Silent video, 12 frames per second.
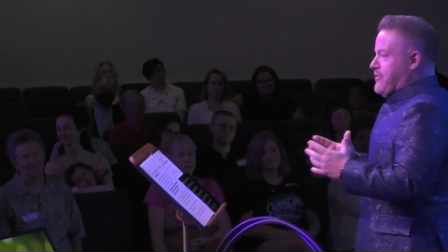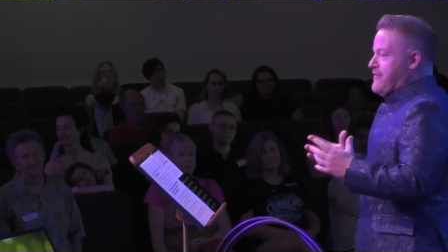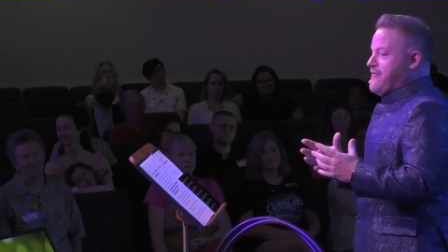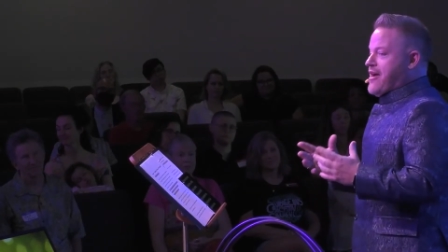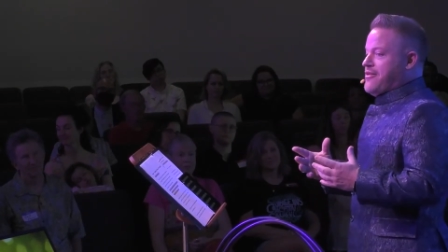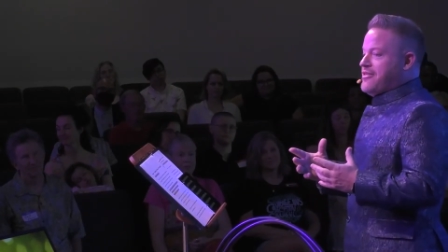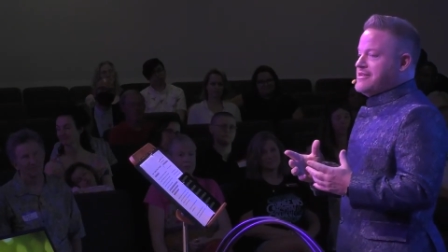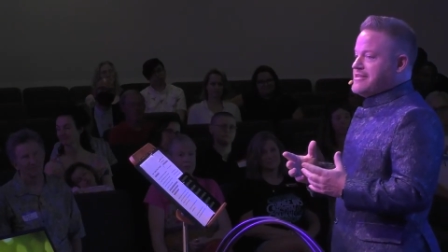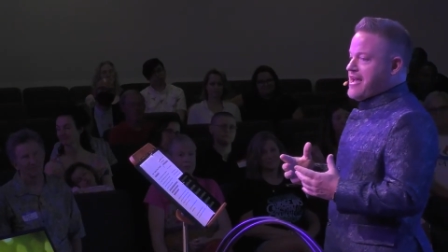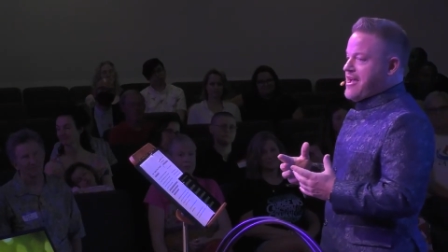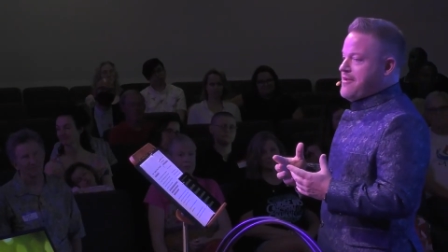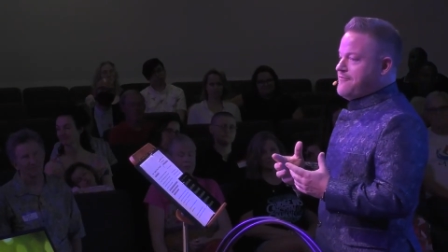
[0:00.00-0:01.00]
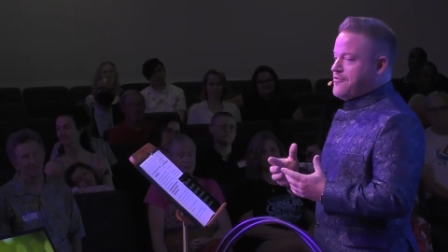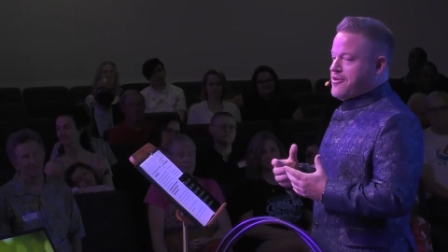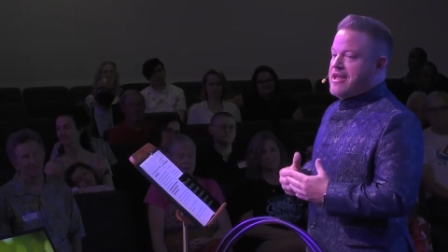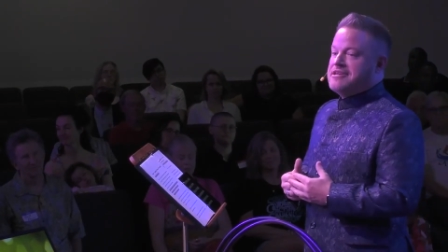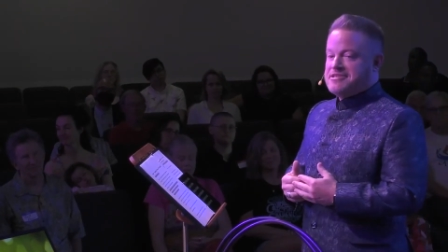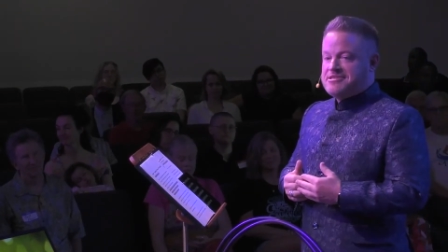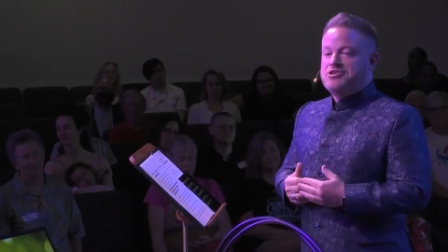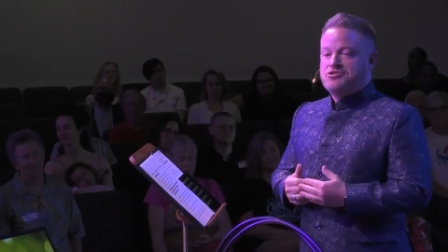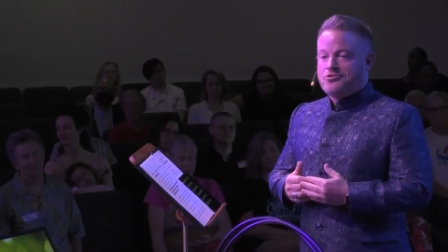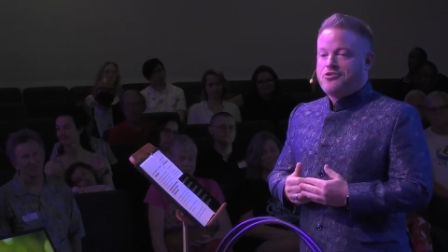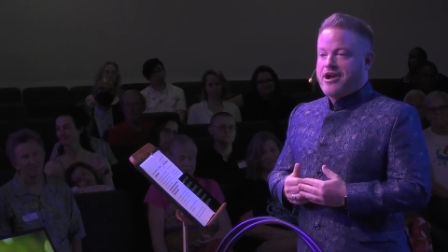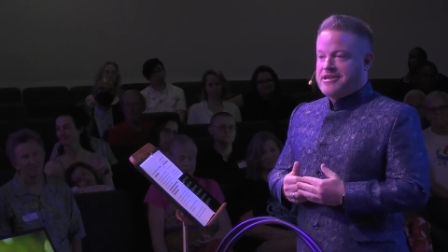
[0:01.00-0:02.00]
we found the time for an
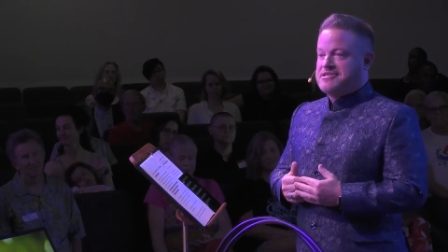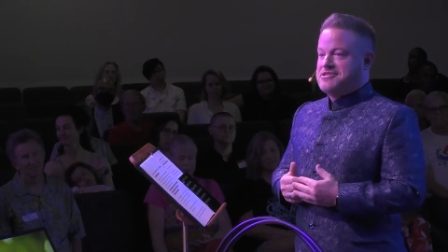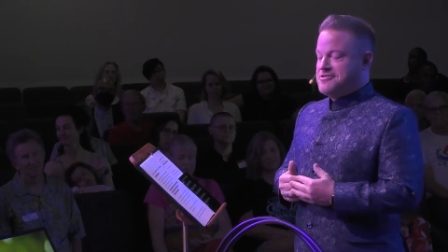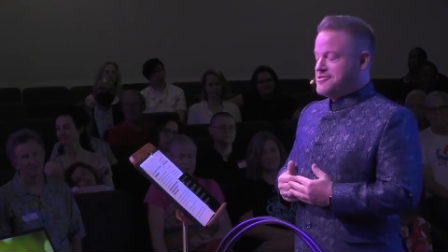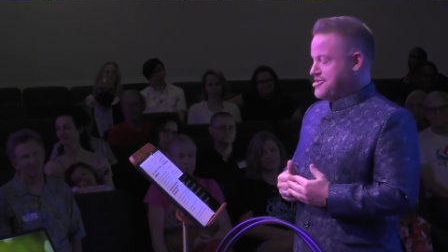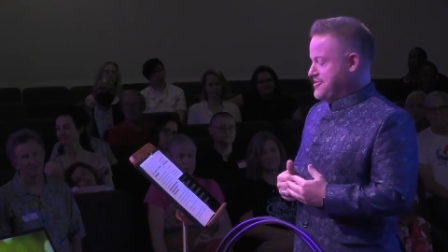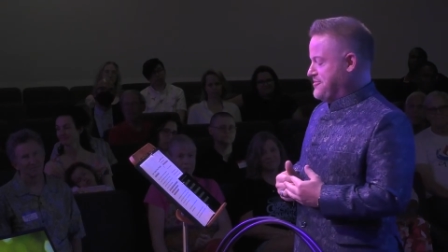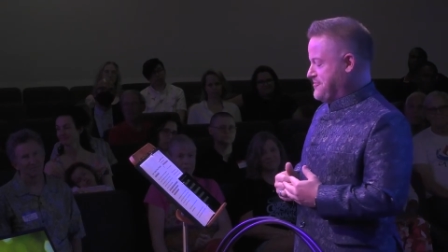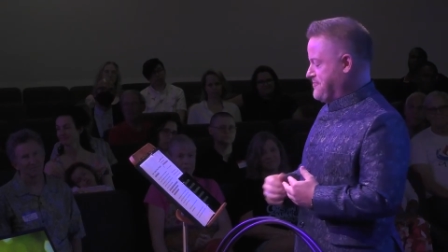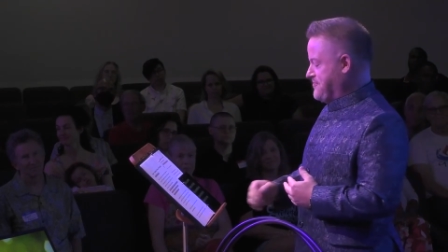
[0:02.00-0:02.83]
existential crisis or two.